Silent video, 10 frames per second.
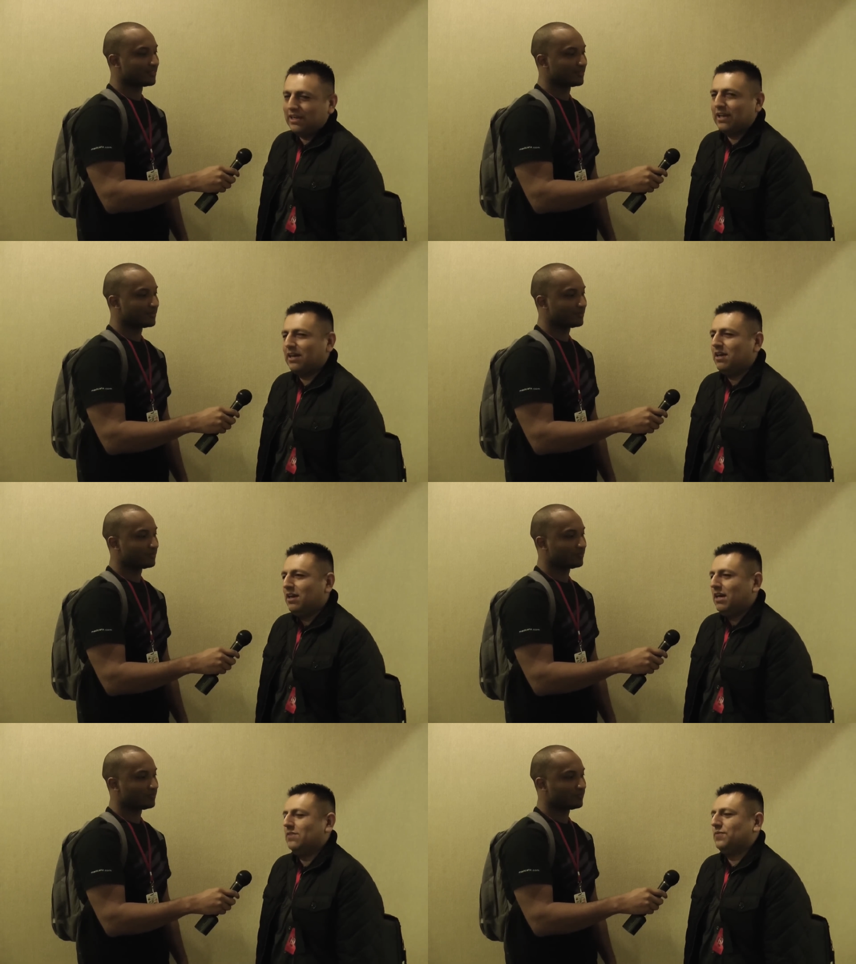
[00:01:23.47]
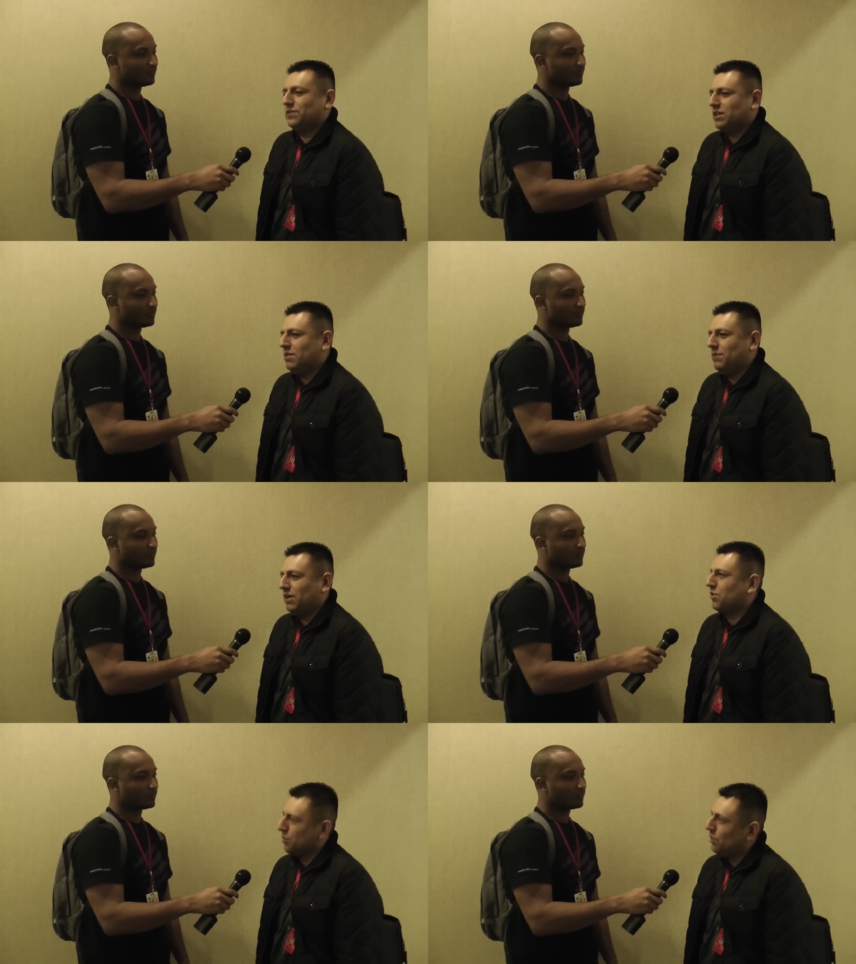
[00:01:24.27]
Speaker 1: and it and for some
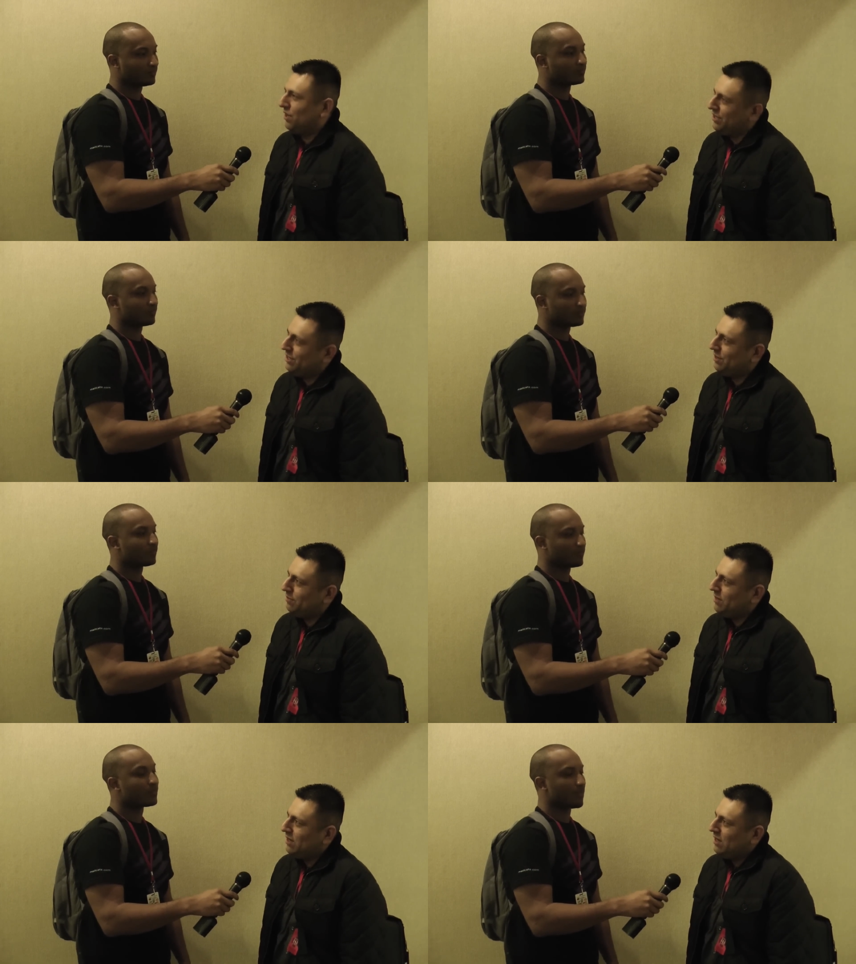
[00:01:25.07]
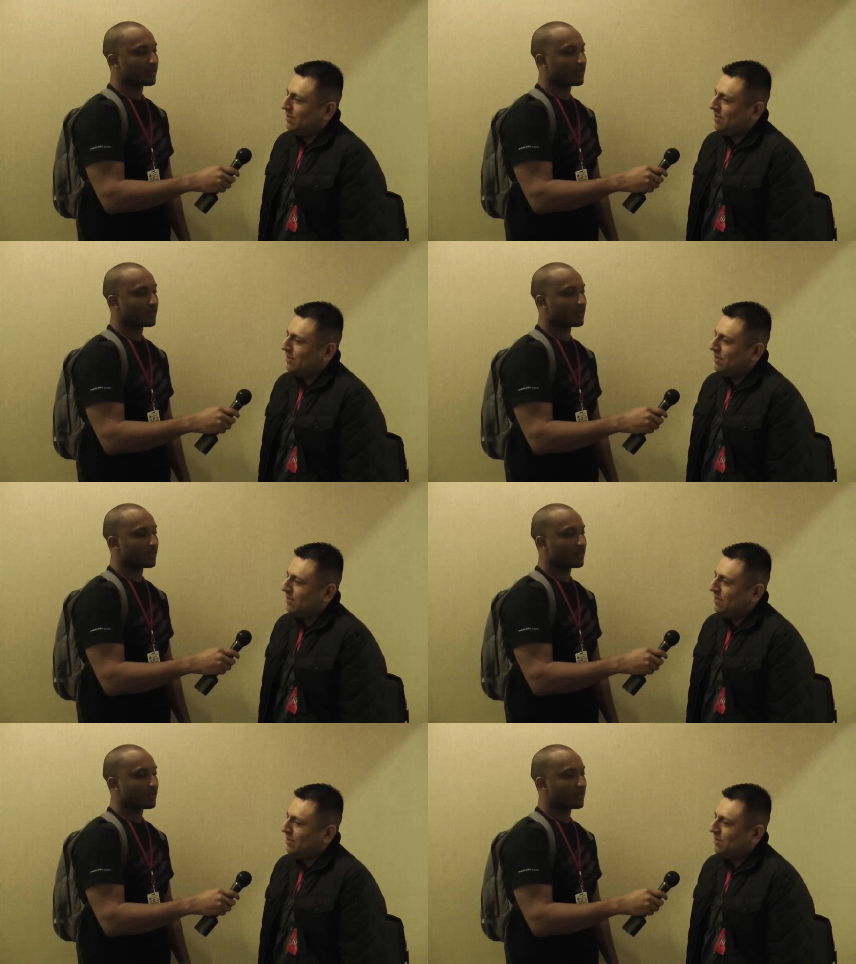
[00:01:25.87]
it grew on them.